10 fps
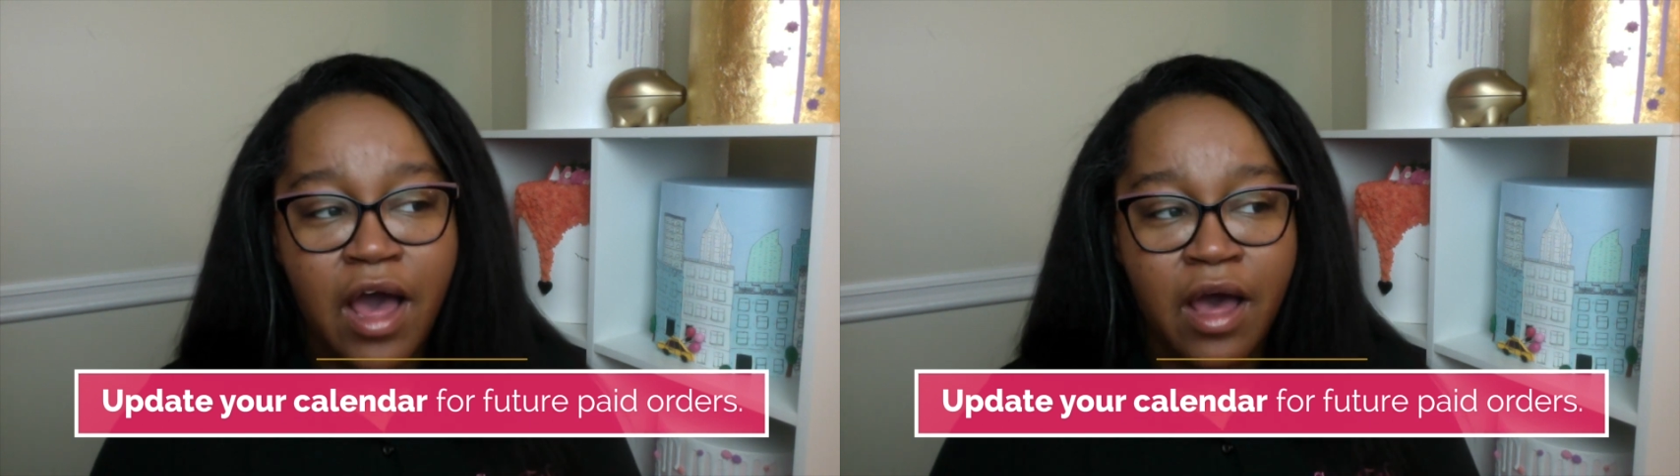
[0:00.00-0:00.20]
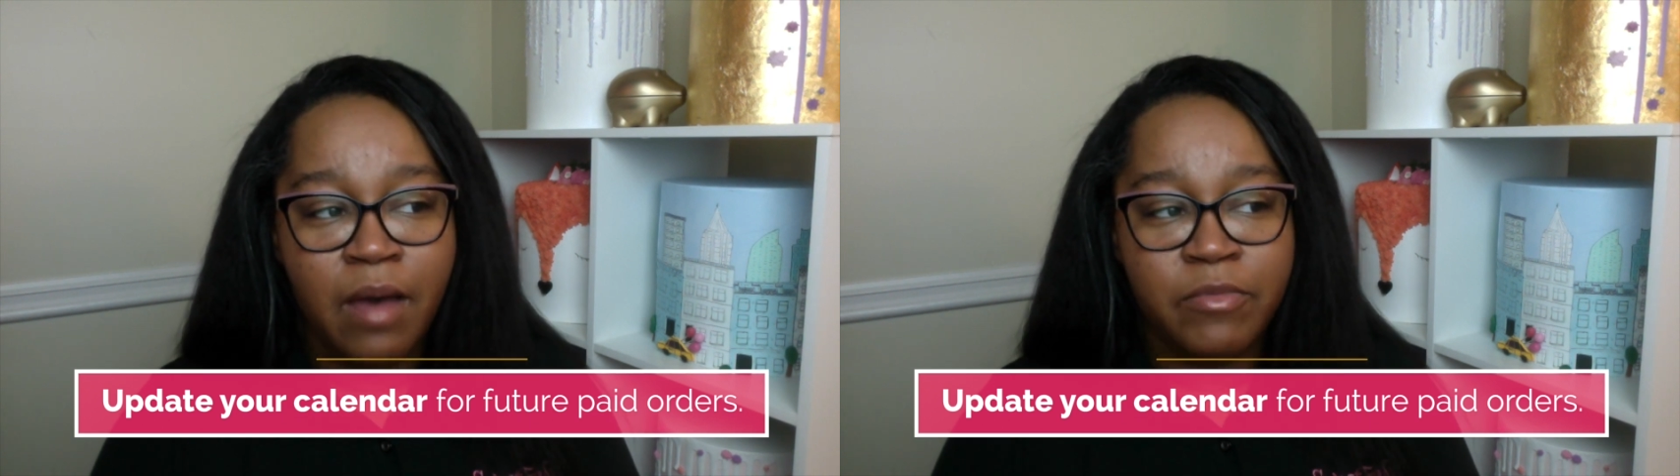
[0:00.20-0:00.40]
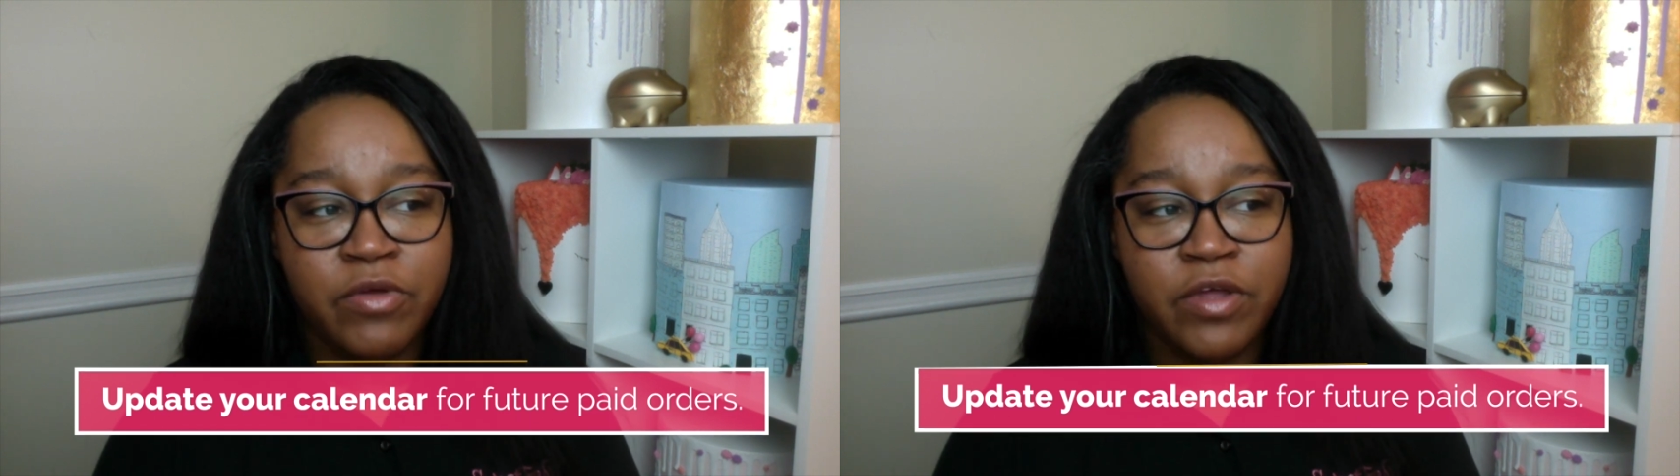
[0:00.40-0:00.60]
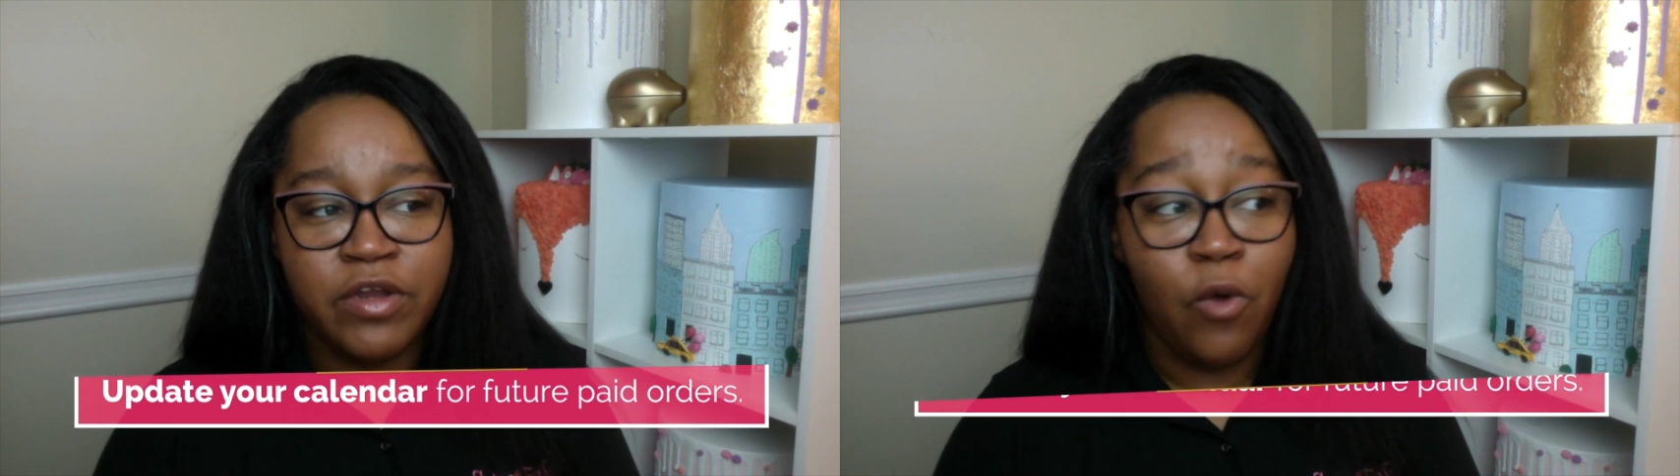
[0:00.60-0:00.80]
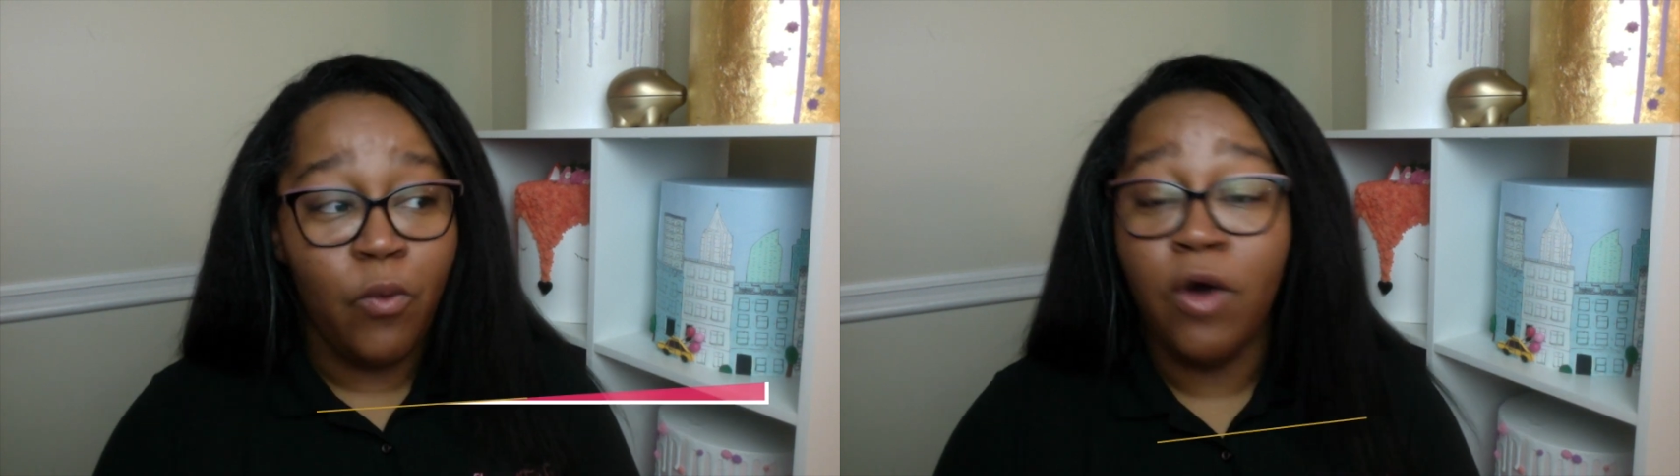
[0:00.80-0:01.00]
You
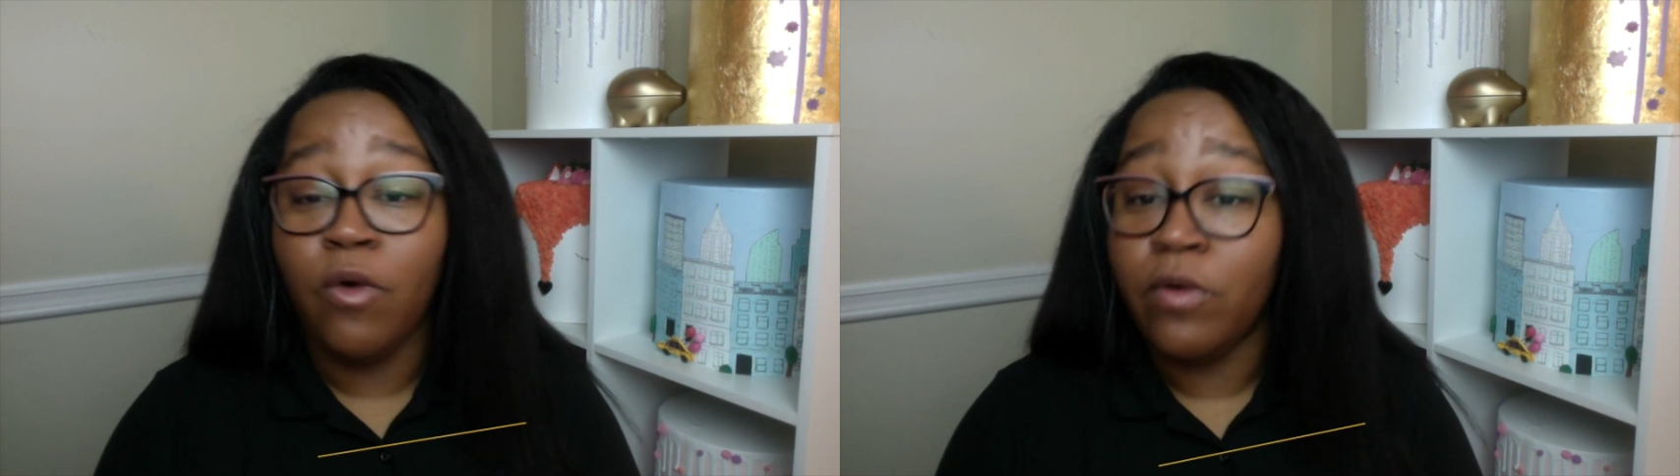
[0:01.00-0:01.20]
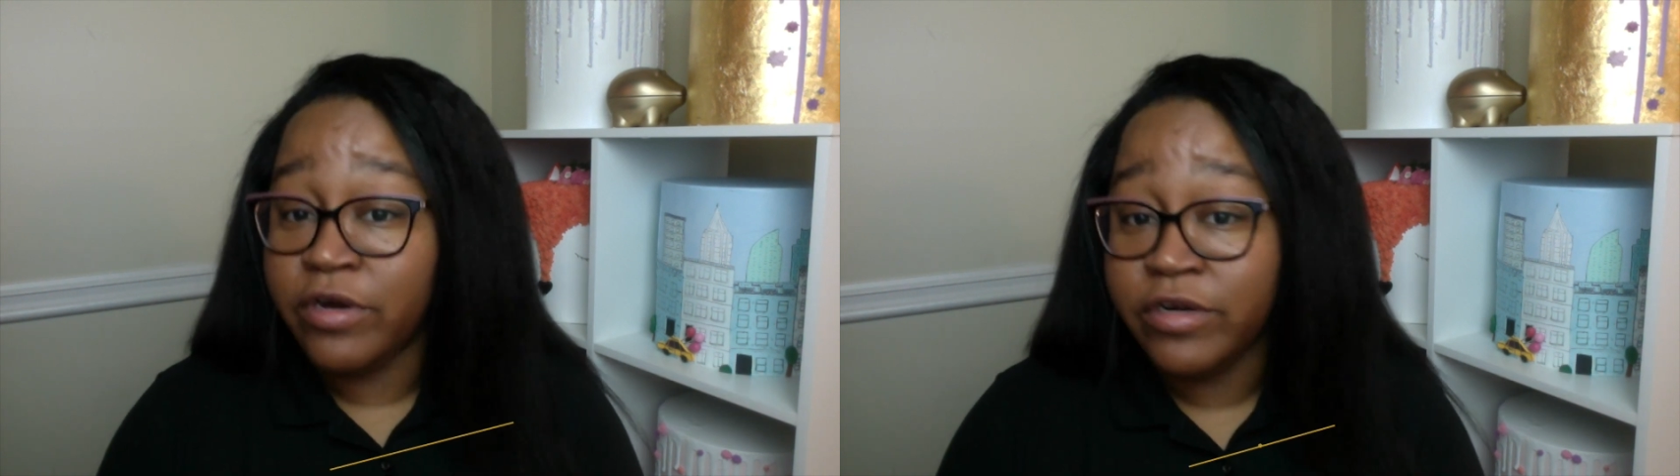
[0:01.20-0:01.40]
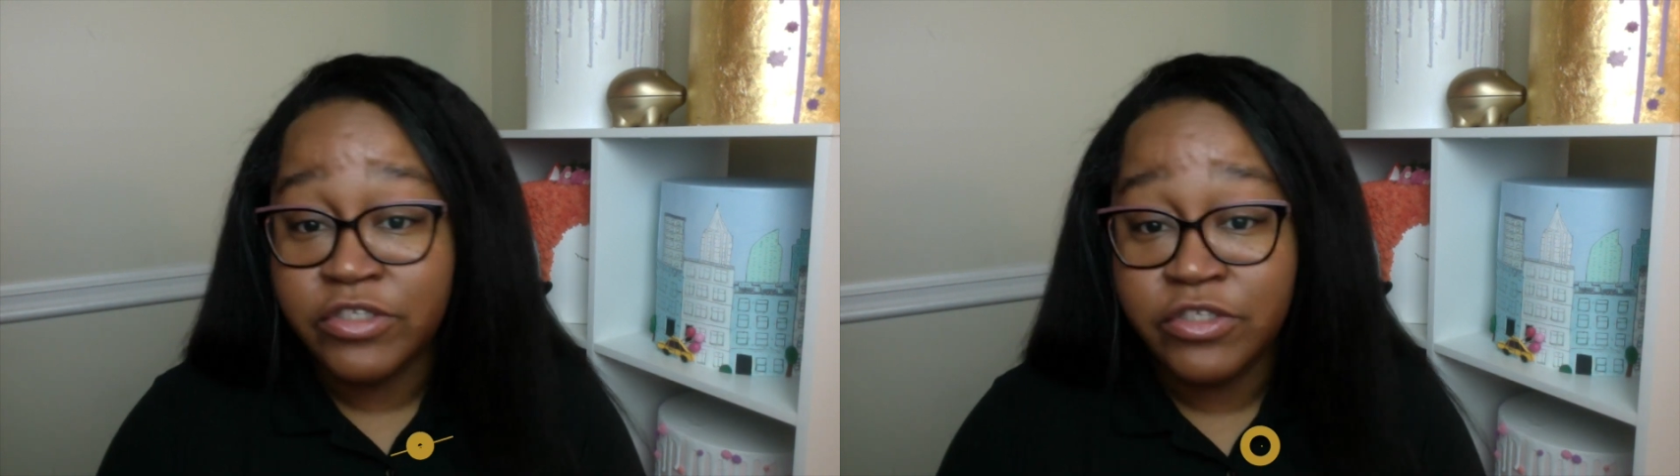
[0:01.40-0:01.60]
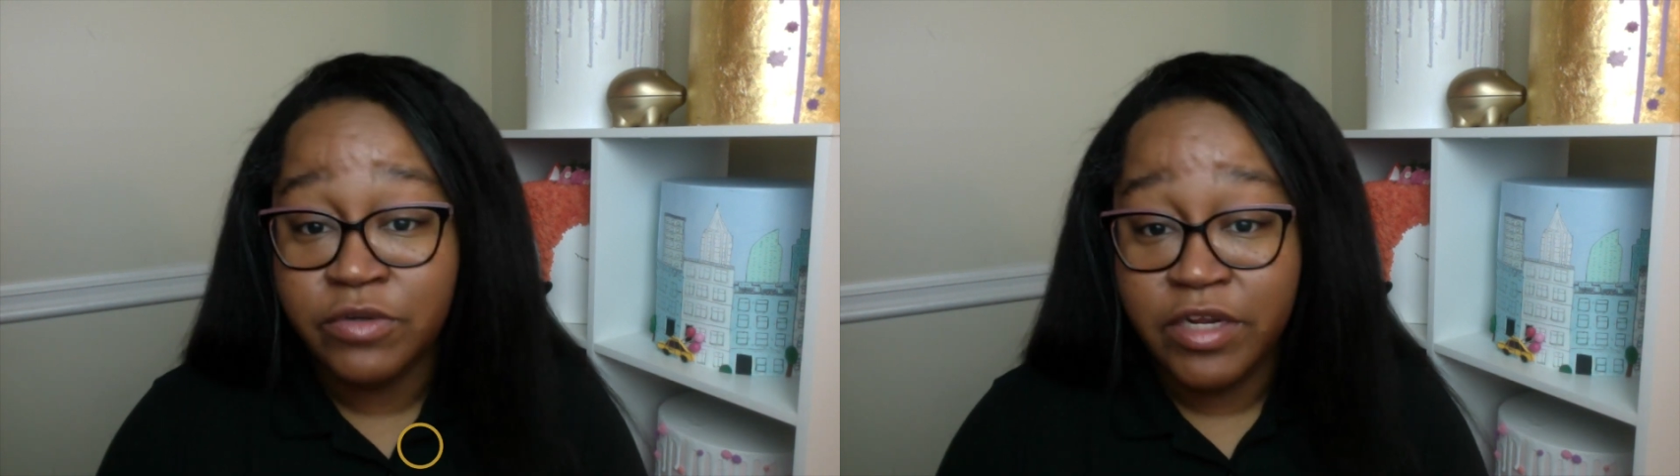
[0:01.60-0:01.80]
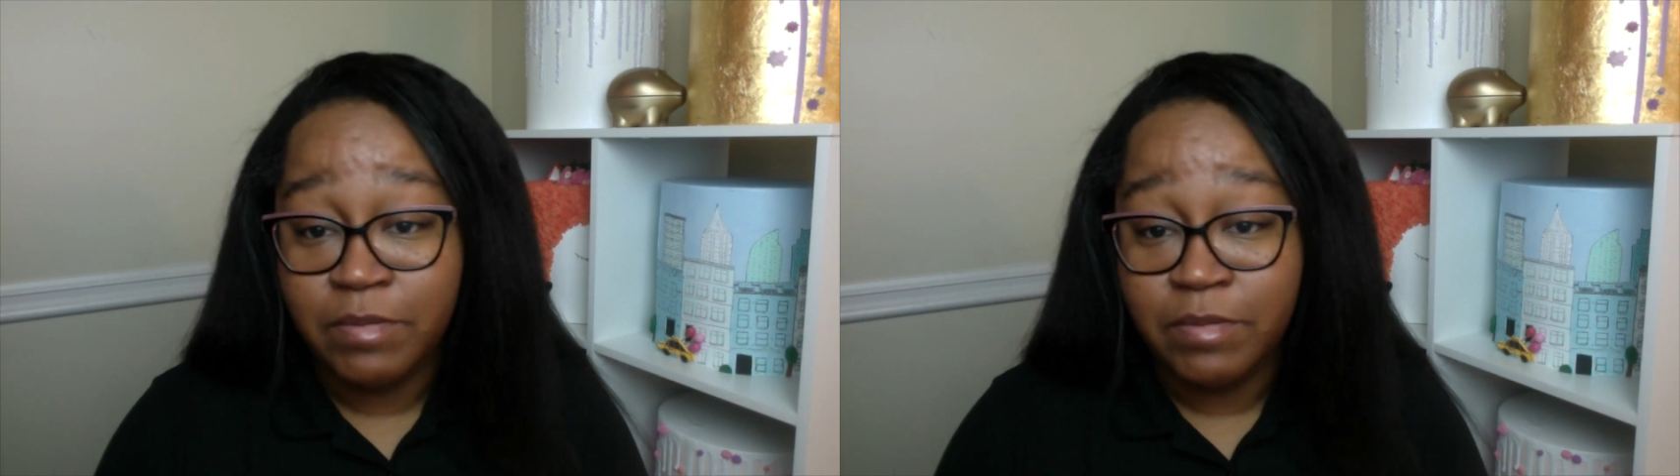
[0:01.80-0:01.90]
can know what orders you need